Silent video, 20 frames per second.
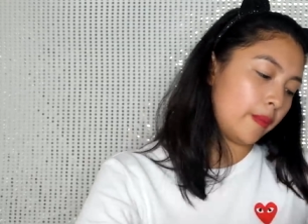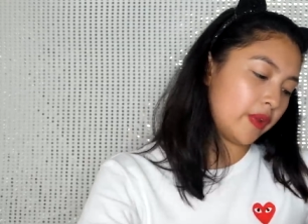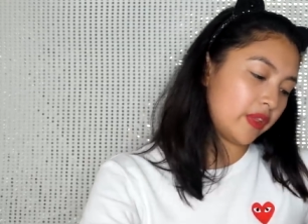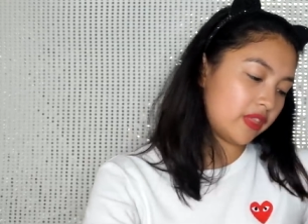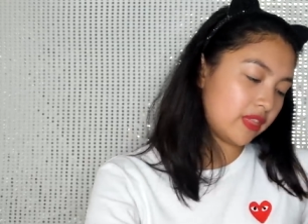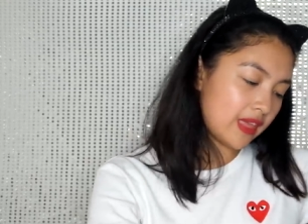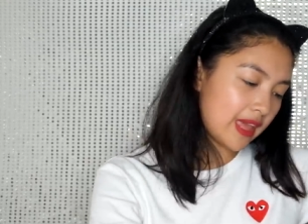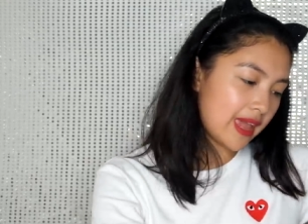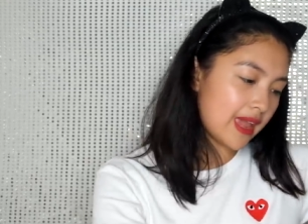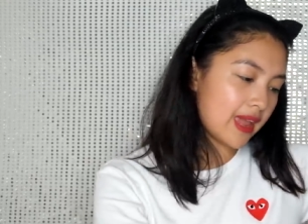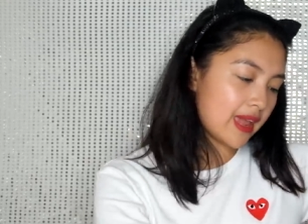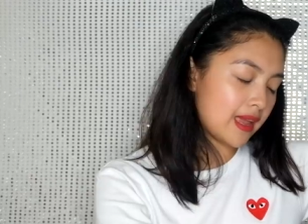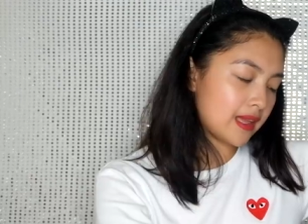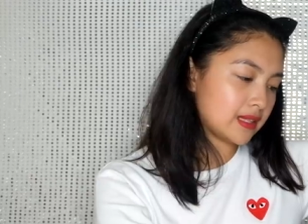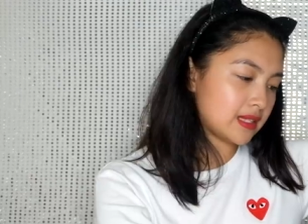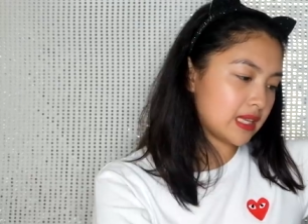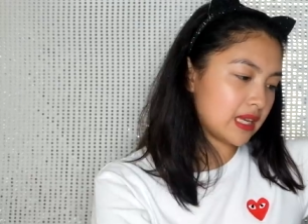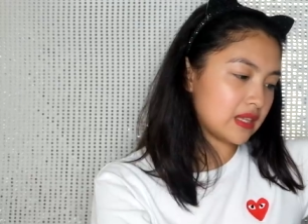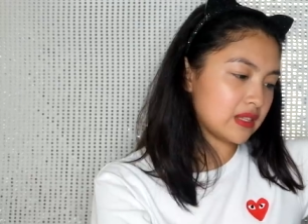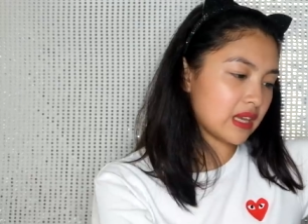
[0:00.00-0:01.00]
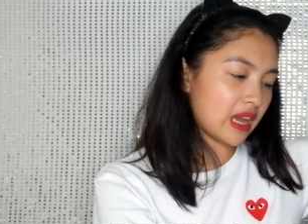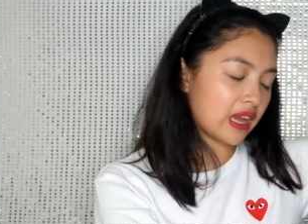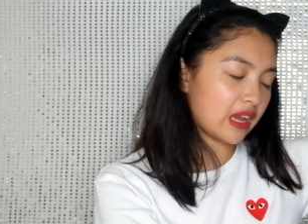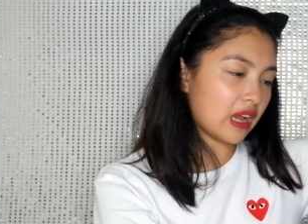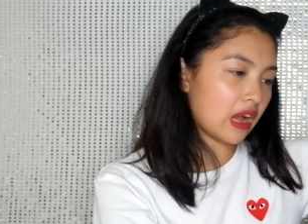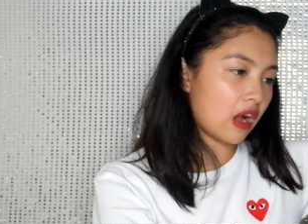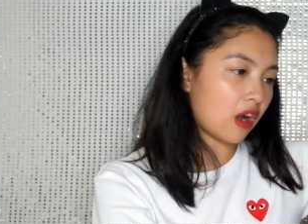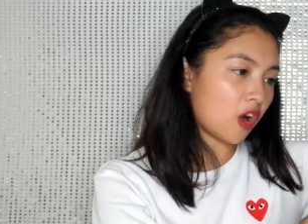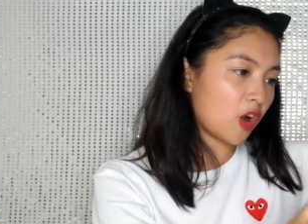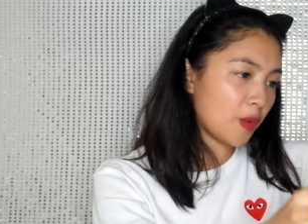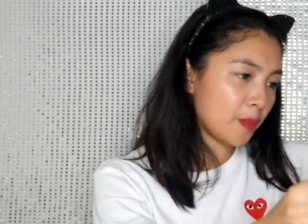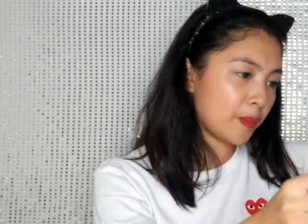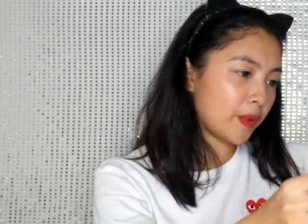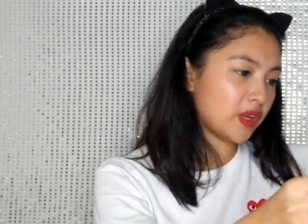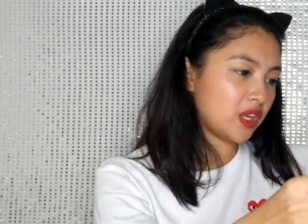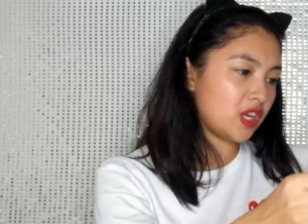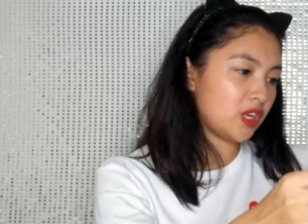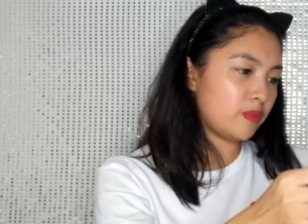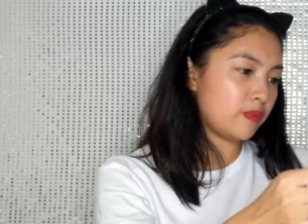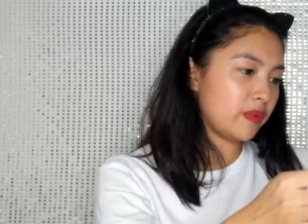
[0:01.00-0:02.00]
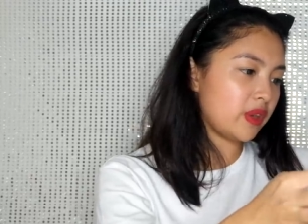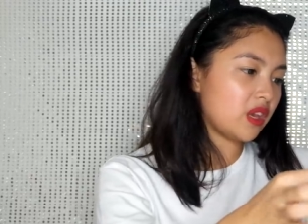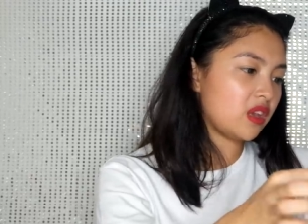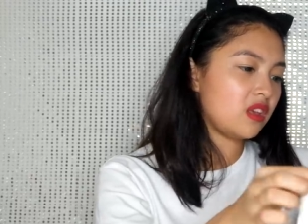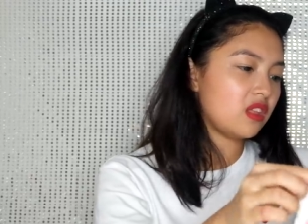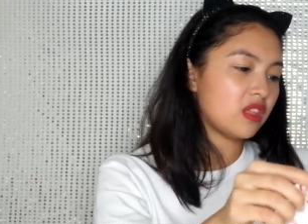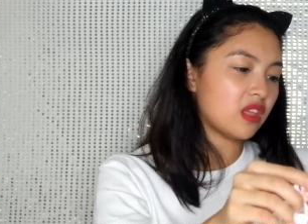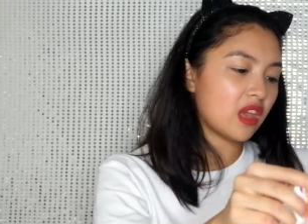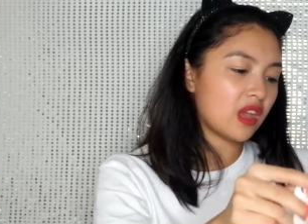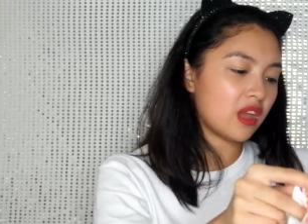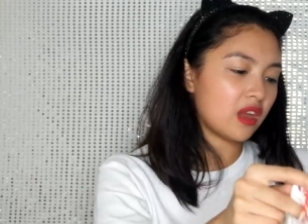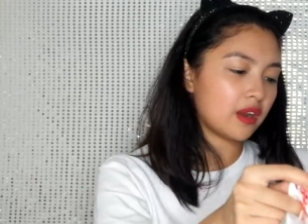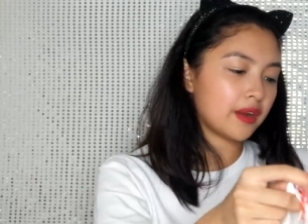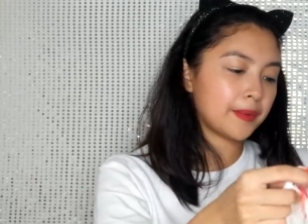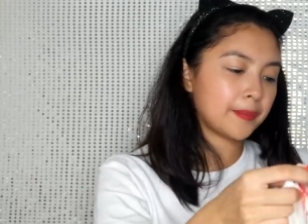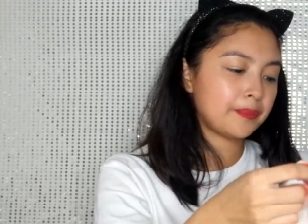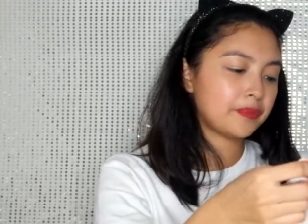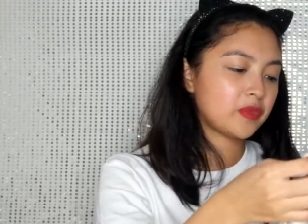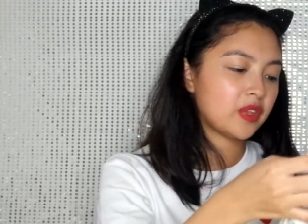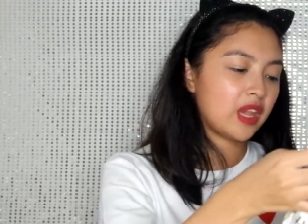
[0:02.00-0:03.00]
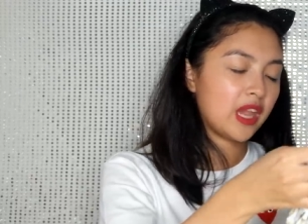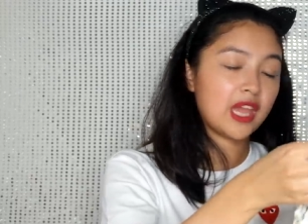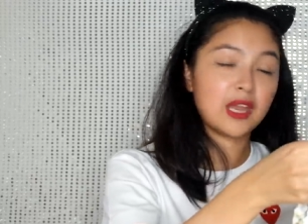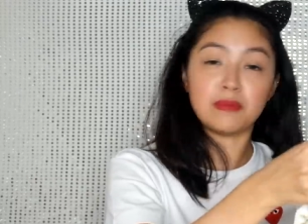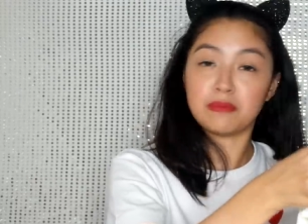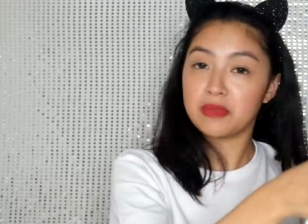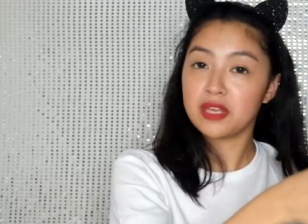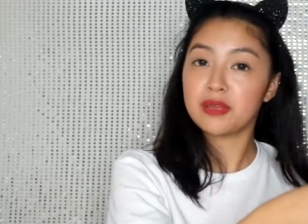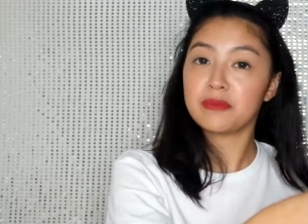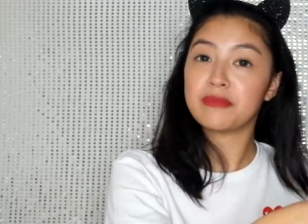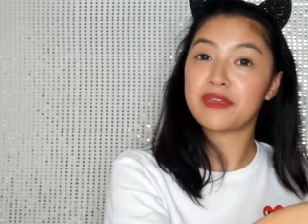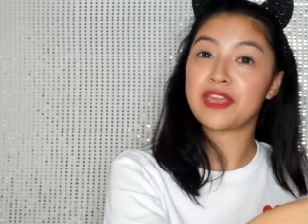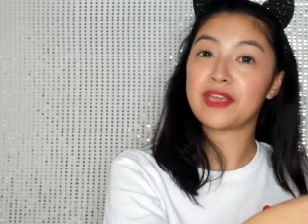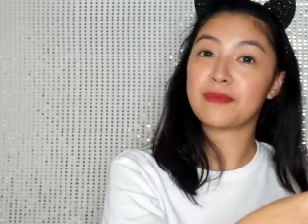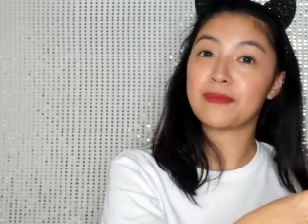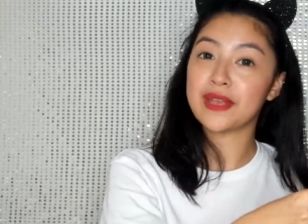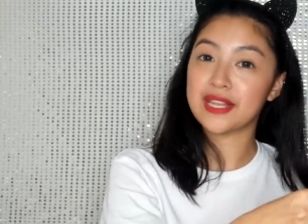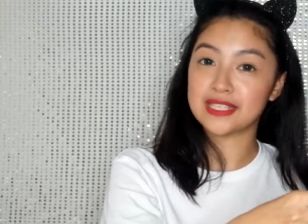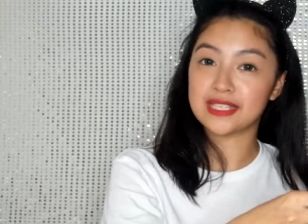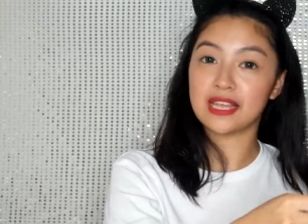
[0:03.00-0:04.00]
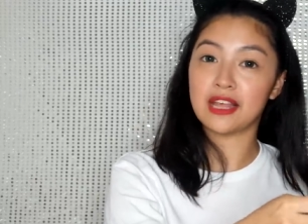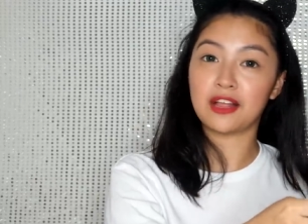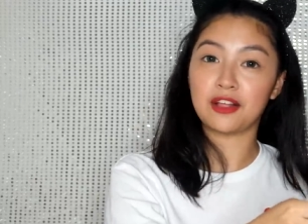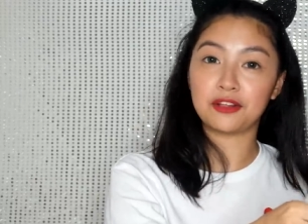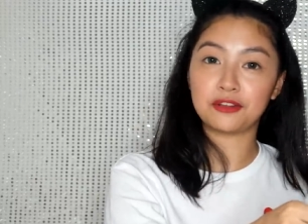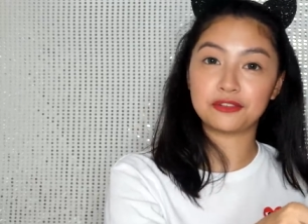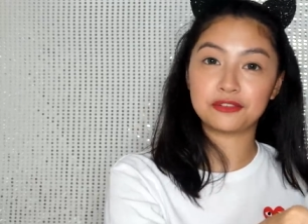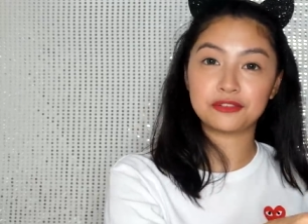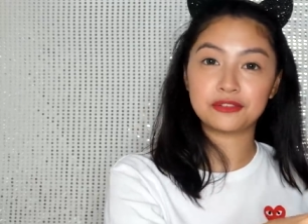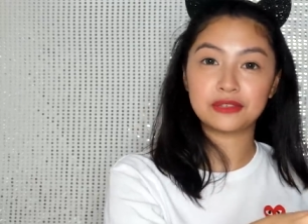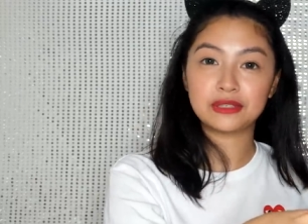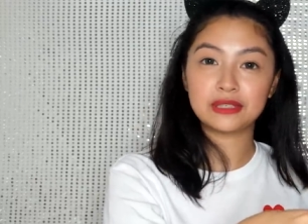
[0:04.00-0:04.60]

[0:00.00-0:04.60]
But then, since I accompanied Miggy there, and me being myself,